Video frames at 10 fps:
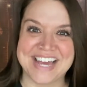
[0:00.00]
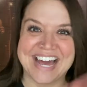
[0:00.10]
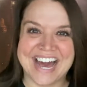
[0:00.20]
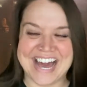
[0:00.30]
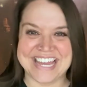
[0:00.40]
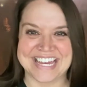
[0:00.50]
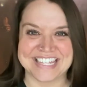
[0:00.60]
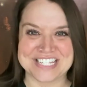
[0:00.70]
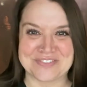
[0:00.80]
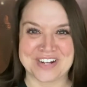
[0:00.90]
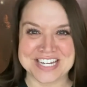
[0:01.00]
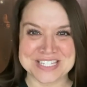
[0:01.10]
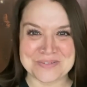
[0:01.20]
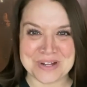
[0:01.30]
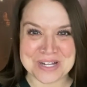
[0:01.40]
Hi A.T.L.A.S
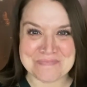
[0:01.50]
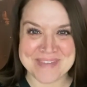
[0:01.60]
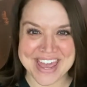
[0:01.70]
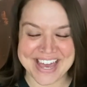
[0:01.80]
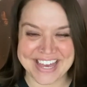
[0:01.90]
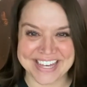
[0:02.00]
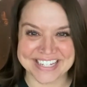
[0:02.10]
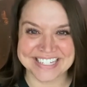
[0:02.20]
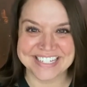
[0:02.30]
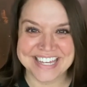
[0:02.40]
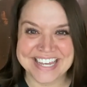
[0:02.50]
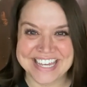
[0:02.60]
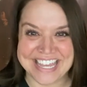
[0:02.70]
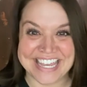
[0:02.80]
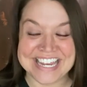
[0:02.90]
friends, welcome back.
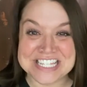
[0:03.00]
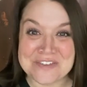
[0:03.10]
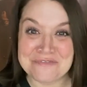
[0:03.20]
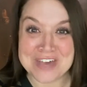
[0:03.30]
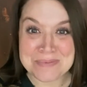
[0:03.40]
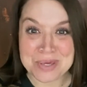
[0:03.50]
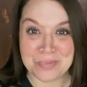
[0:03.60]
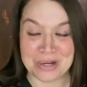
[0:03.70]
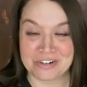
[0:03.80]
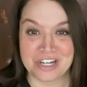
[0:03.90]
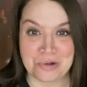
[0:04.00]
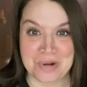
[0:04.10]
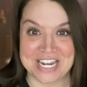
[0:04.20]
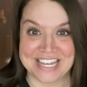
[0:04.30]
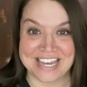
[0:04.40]
It is February
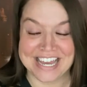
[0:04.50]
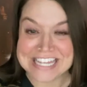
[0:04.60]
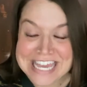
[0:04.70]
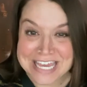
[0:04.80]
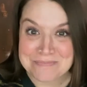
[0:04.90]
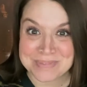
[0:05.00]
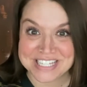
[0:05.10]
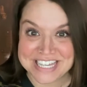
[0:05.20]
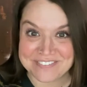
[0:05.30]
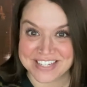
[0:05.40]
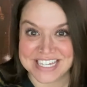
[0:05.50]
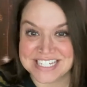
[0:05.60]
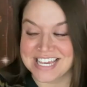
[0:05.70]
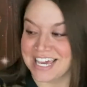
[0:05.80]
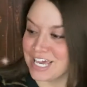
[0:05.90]
already. I can't believe
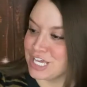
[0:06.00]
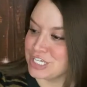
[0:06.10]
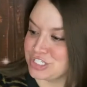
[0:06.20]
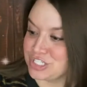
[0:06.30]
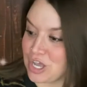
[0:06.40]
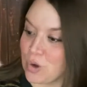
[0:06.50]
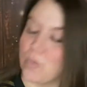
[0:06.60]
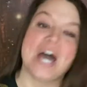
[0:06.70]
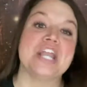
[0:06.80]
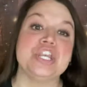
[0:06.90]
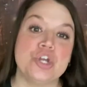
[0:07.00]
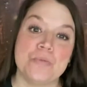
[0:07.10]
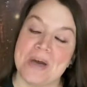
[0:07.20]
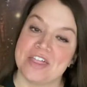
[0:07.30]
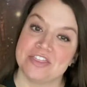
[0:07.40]
it. So a new
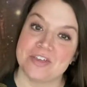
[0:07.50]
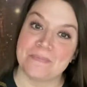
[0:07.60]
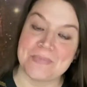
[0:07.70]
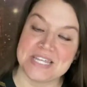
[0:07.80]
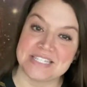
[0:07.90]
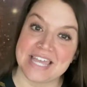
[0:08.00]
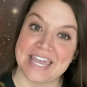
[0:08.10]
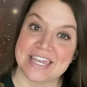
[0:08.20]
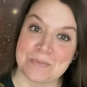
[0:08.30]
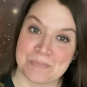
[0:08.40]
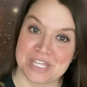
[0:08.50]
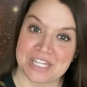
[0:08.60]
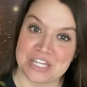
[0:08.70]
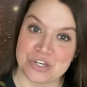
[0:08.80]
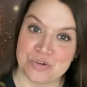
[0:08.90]
month means a
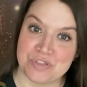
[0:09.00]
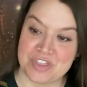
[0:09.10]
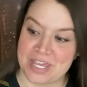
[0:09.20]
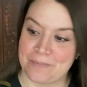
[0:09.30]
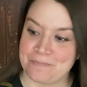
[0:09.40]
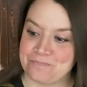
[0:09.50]
completely new theme.